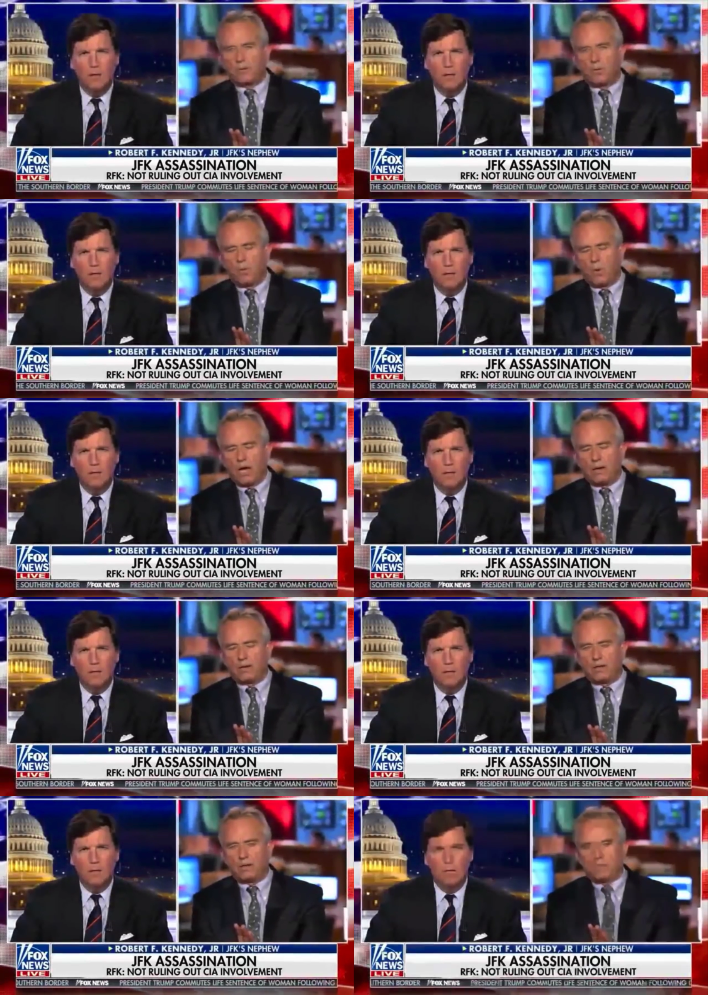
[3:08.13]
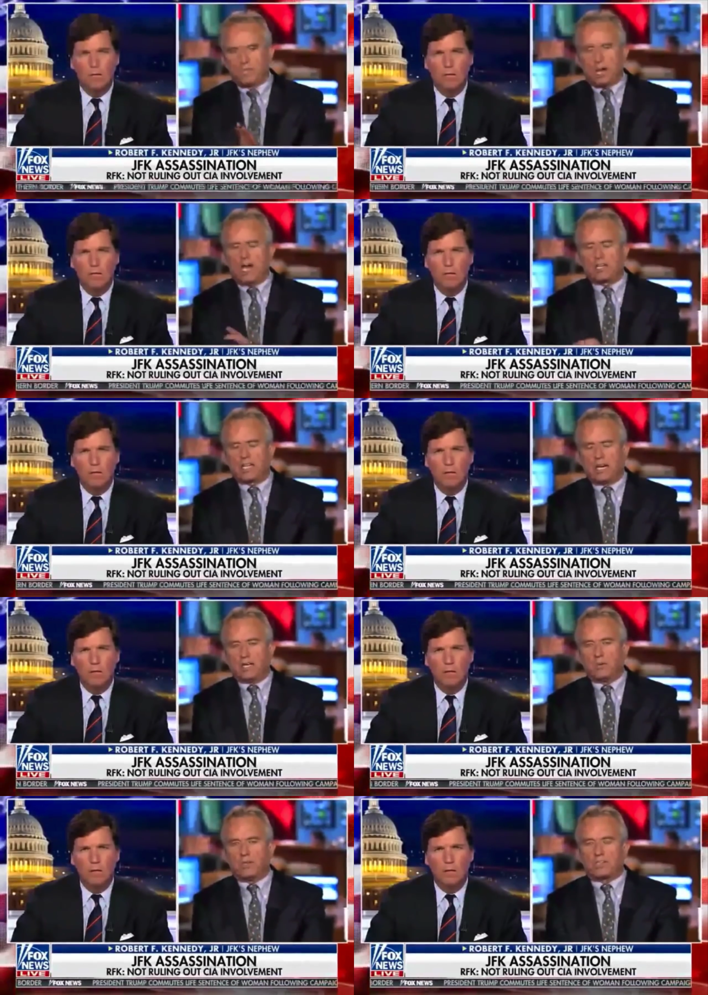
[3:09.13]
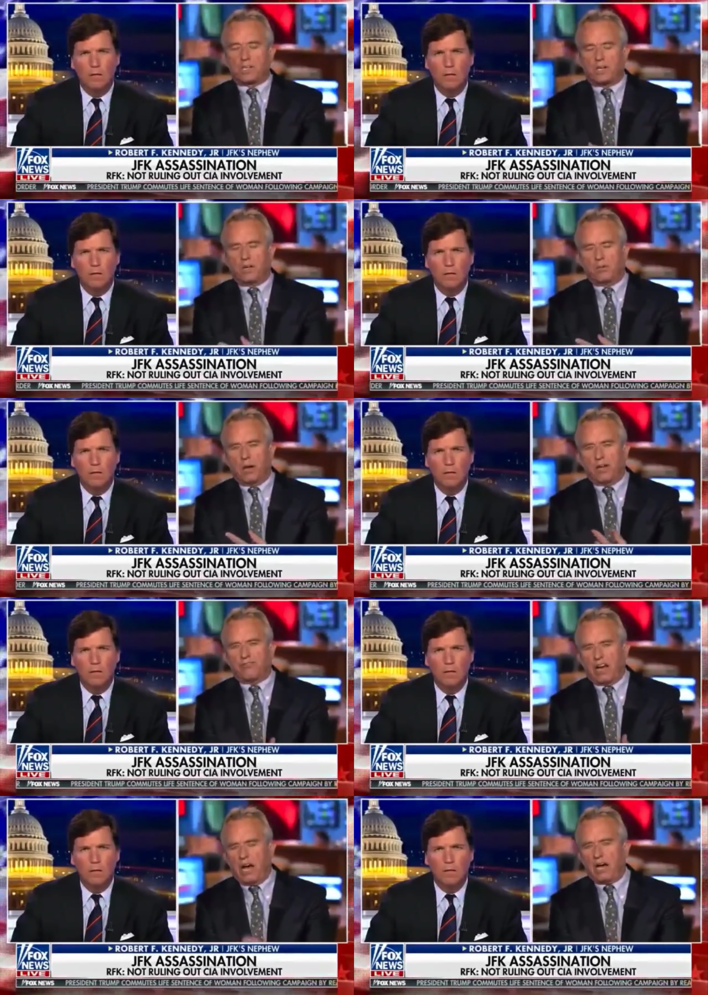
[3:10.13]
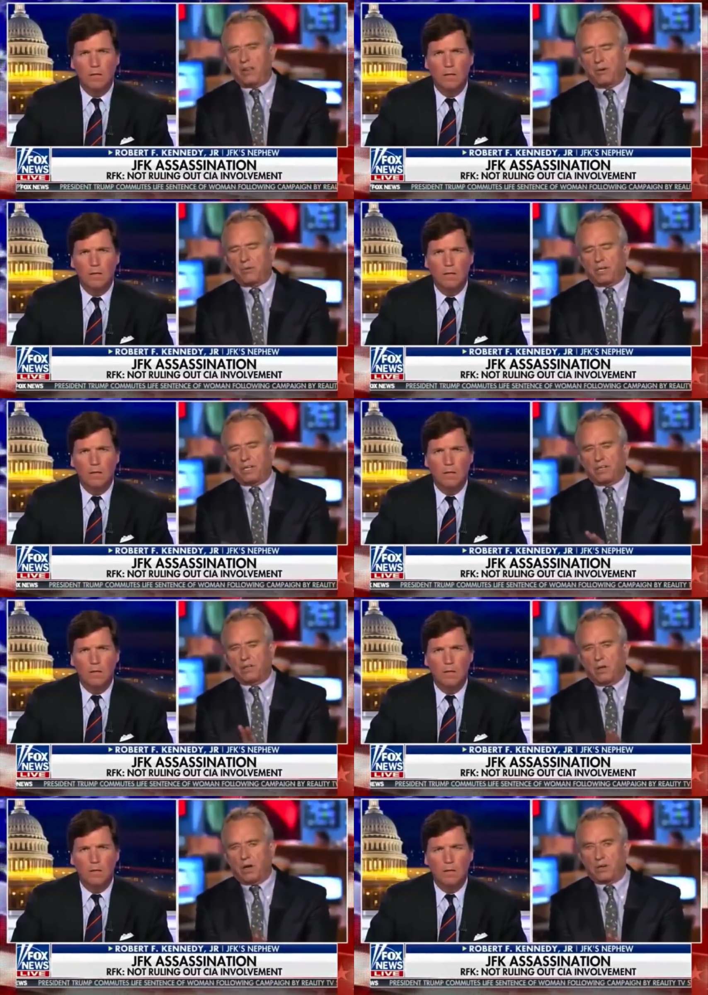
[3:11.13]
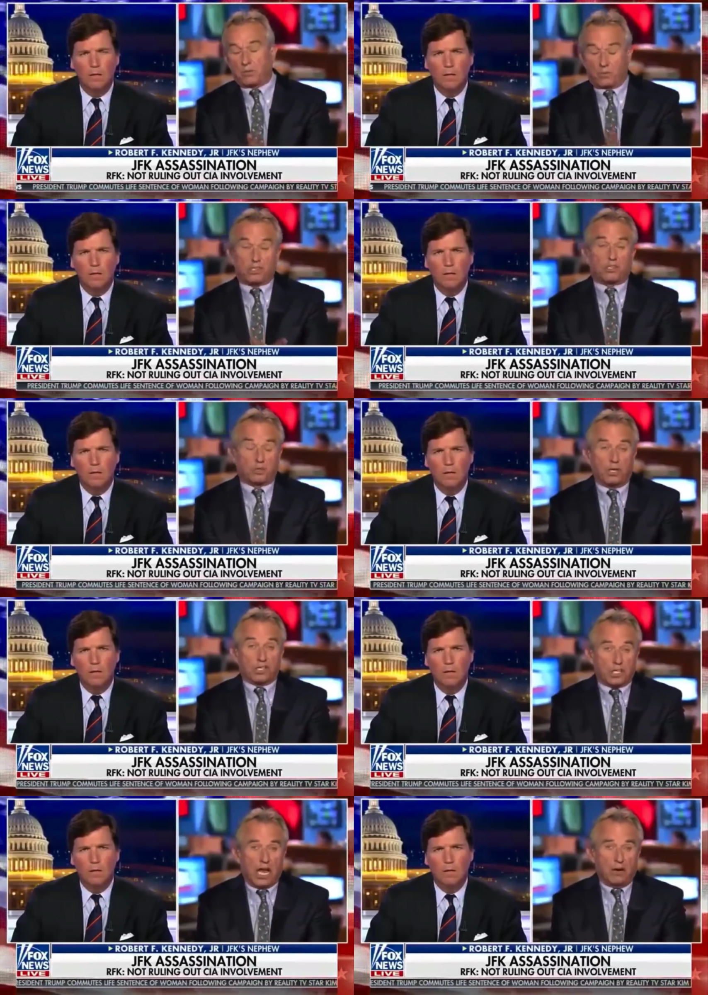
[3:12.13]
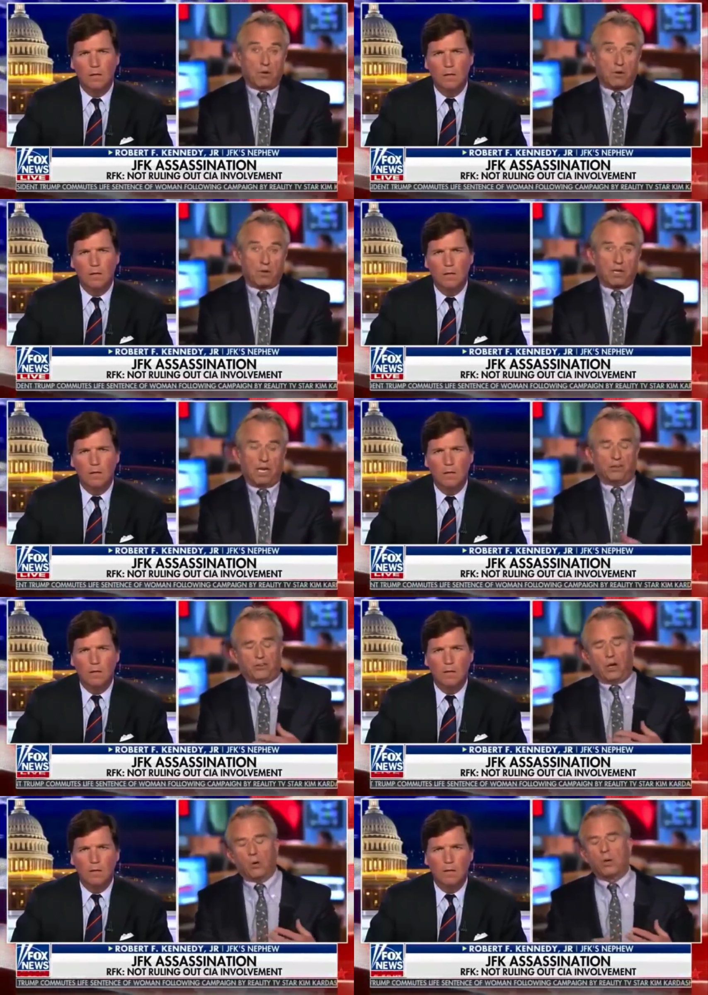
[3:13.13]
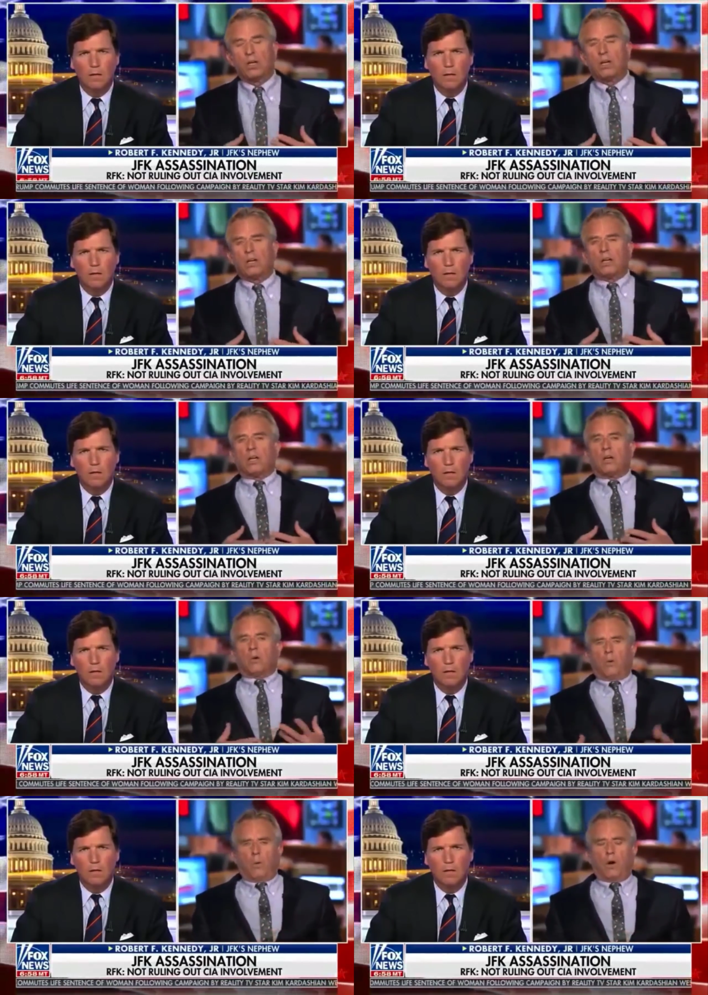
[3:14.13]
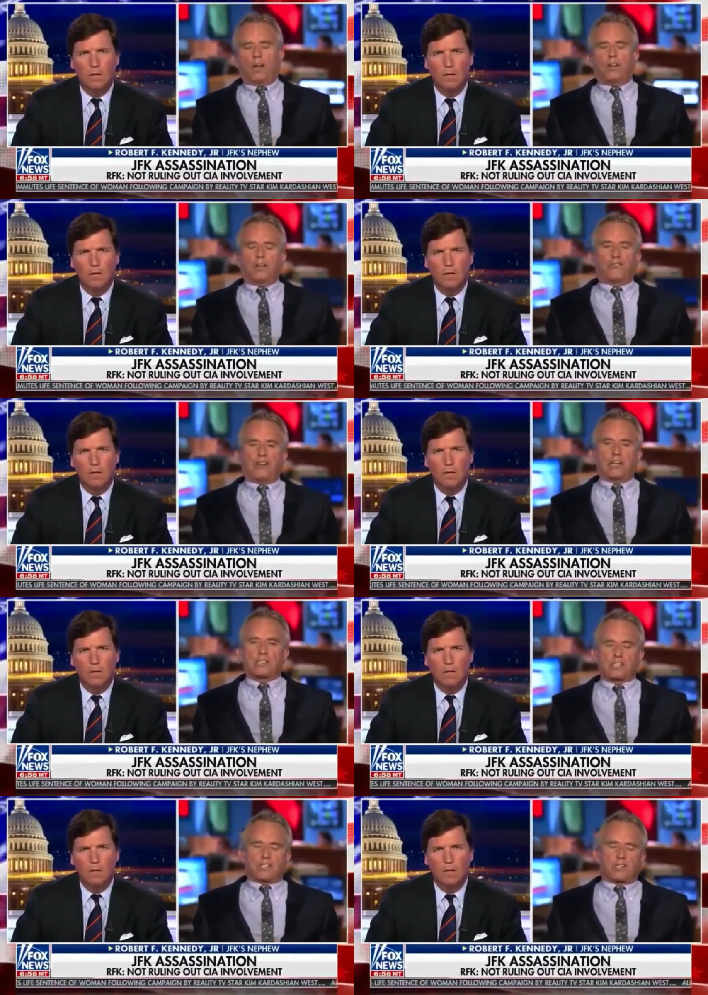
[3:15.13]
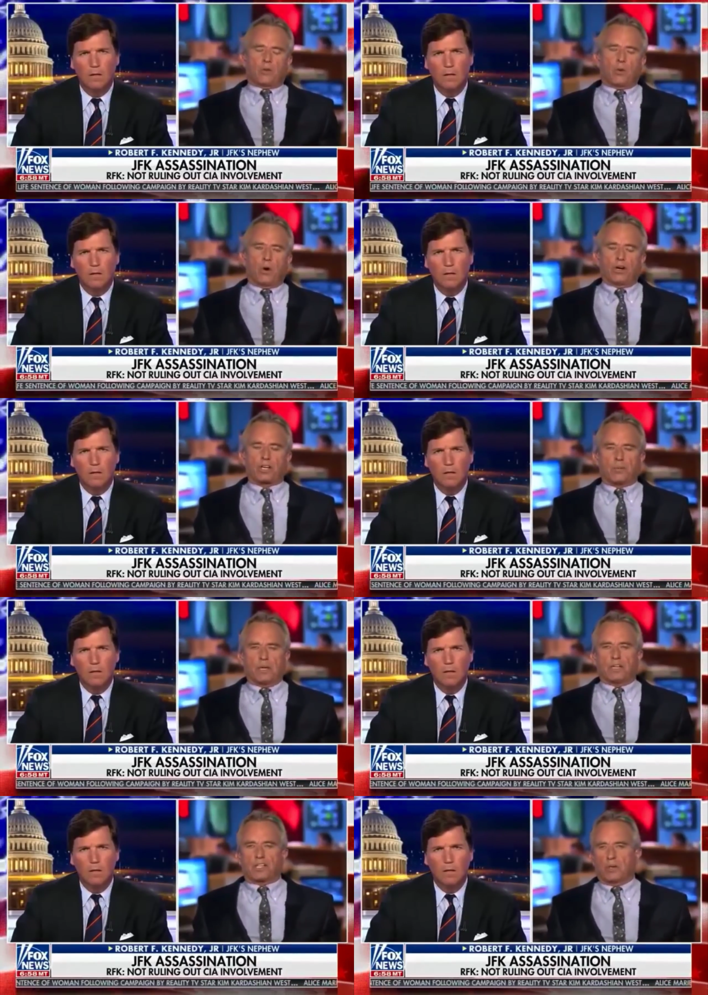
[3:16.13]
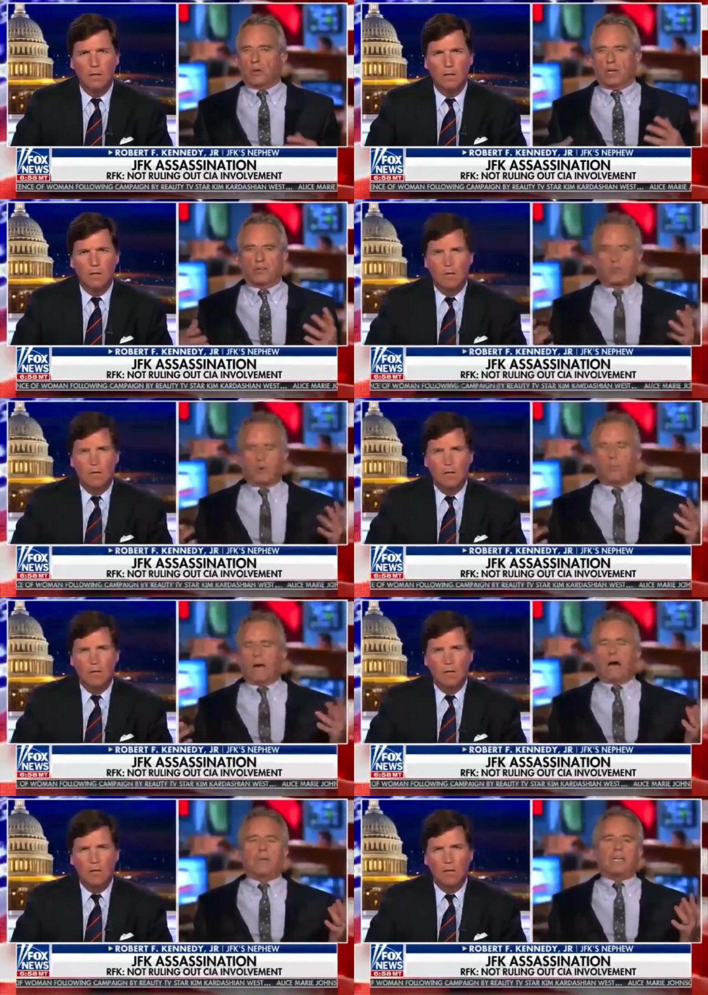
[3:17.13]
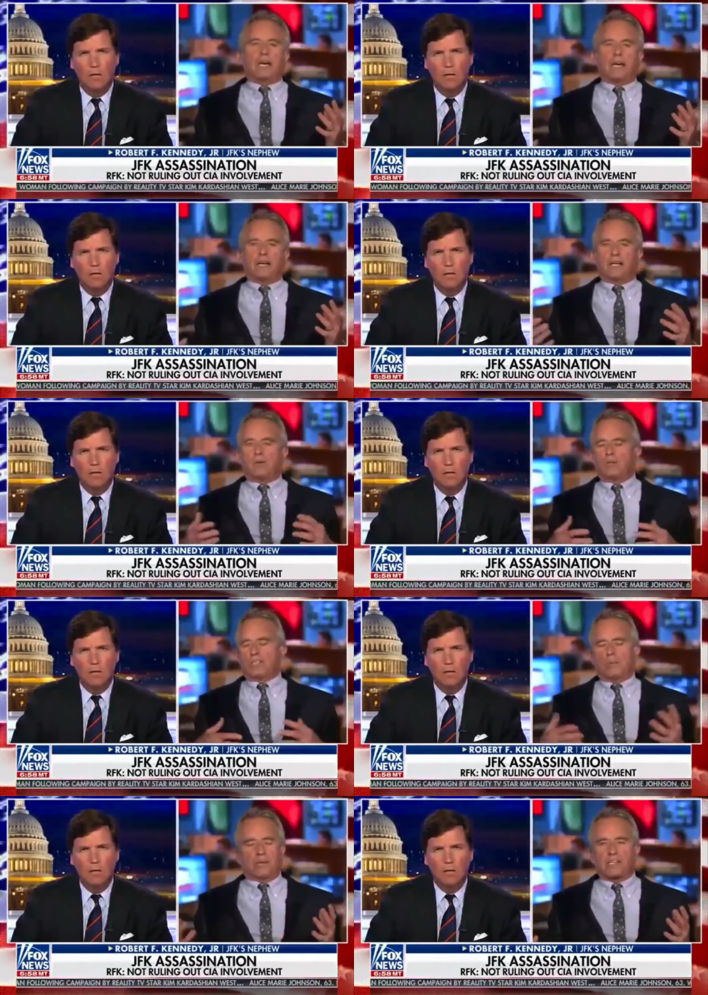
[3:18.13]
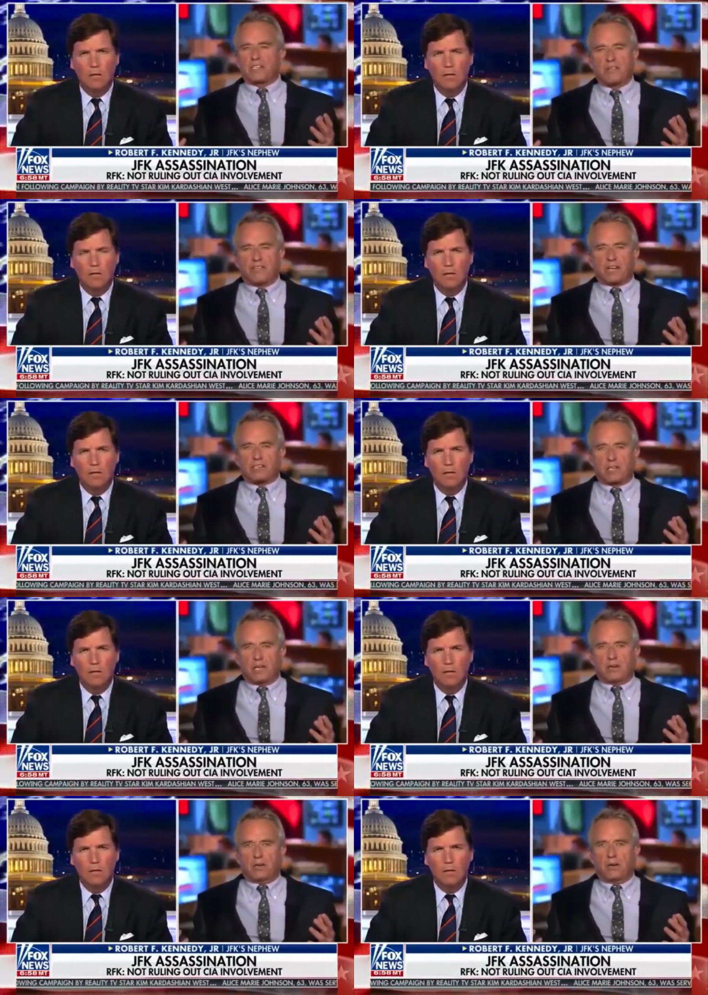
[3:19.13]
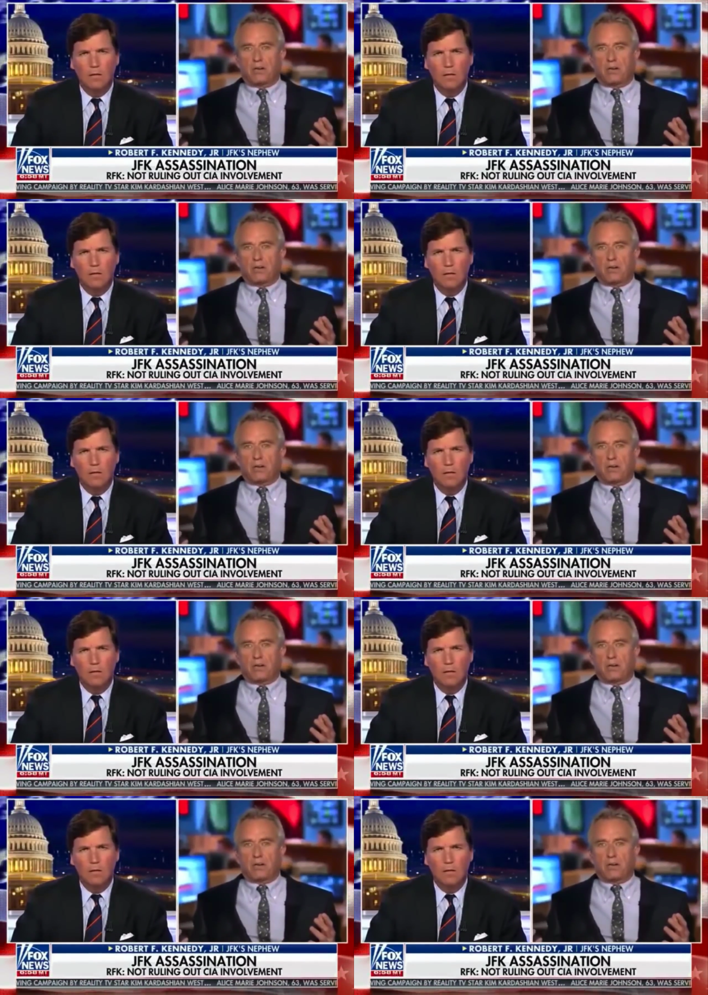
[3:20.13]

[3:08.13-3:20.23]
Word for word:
Speaker 1: when John Kennedy was killed, my father really lost, was Attorney General. And so one of the defenses of the Warren Commission was, well, Bobby Kennedy was the best investigator